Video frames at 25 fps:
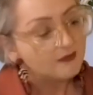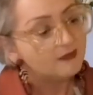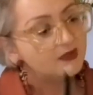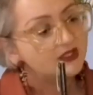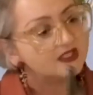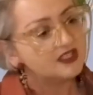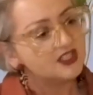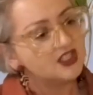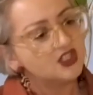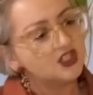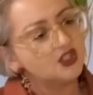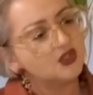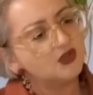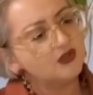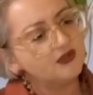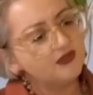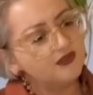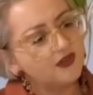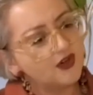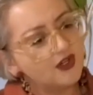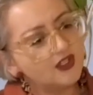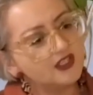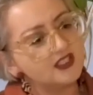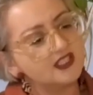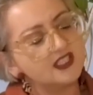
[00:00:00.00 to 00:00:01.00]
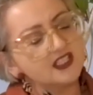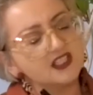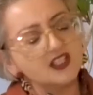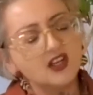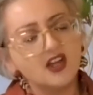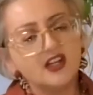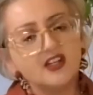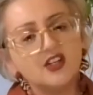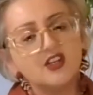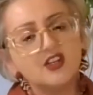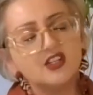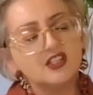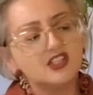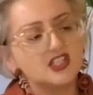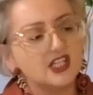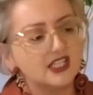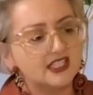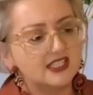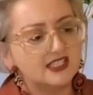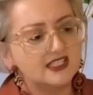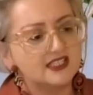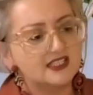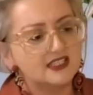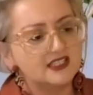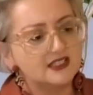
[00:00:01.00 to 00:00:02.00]
But did your folks, because I know
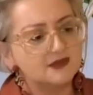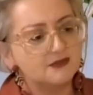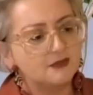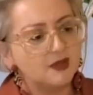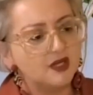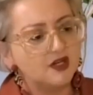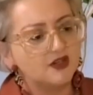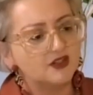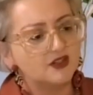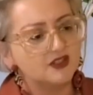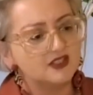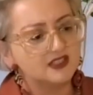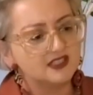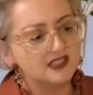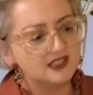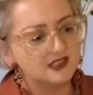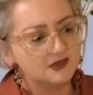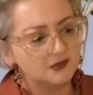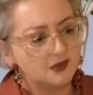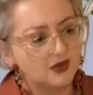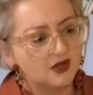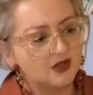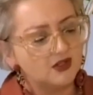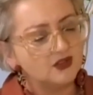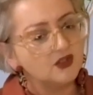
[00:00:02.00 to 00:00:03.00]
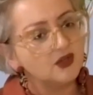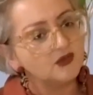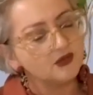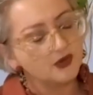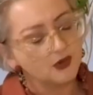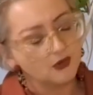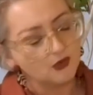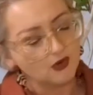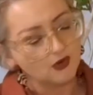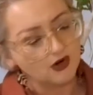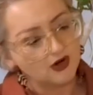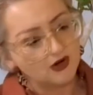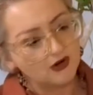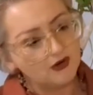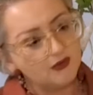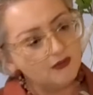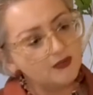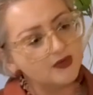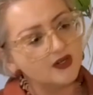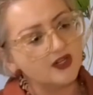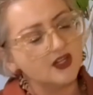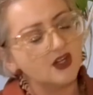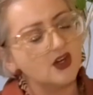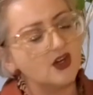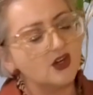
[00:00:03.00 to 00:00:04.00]
Jacqui's parents as well, not very well,
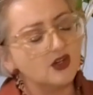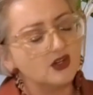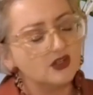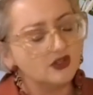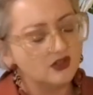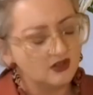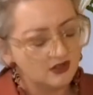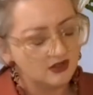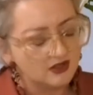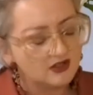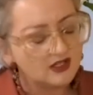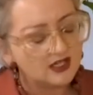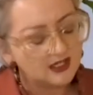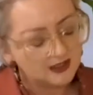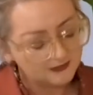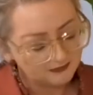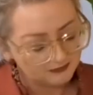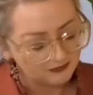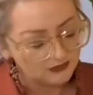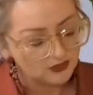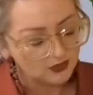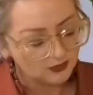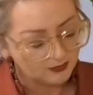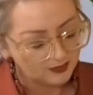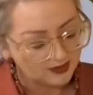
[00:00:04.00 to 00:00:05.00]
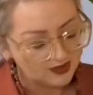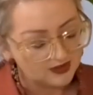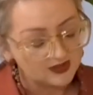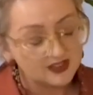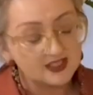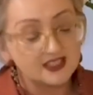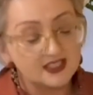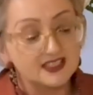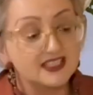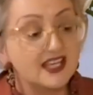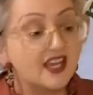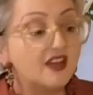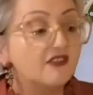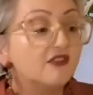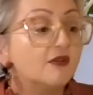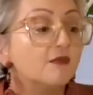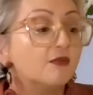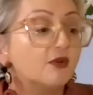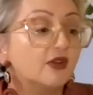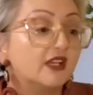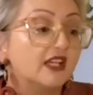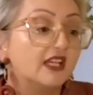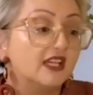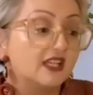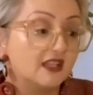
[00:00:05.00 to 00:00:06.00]
but I know your parents, because
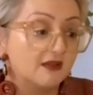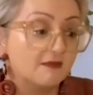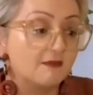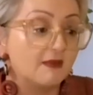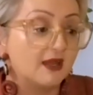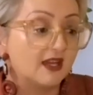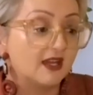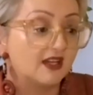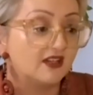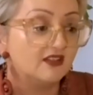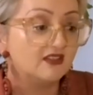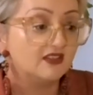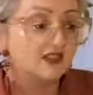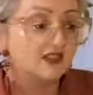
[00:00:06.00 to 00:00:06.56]
everybody in the Mount.